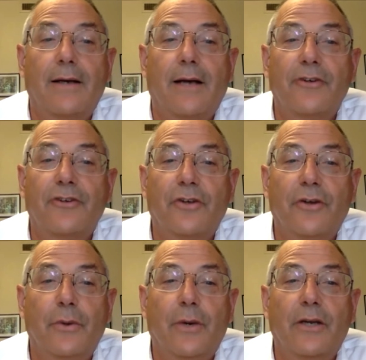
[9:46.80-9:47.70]
I'll show
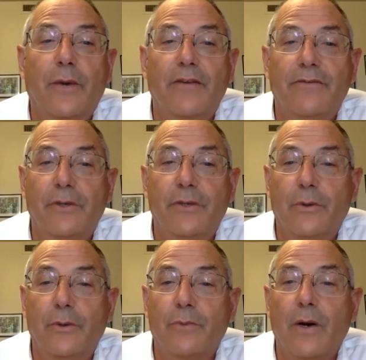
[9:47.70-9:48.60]
you a quick view
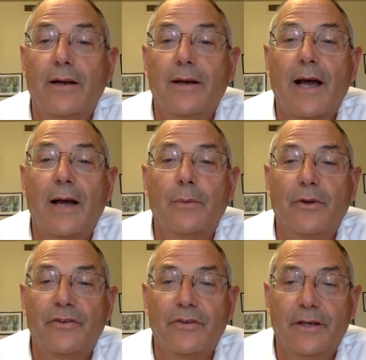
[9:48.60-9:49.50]
of what I will
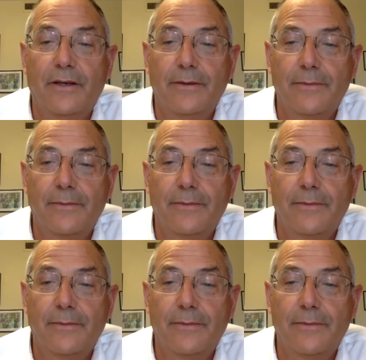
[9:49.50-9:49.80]
see,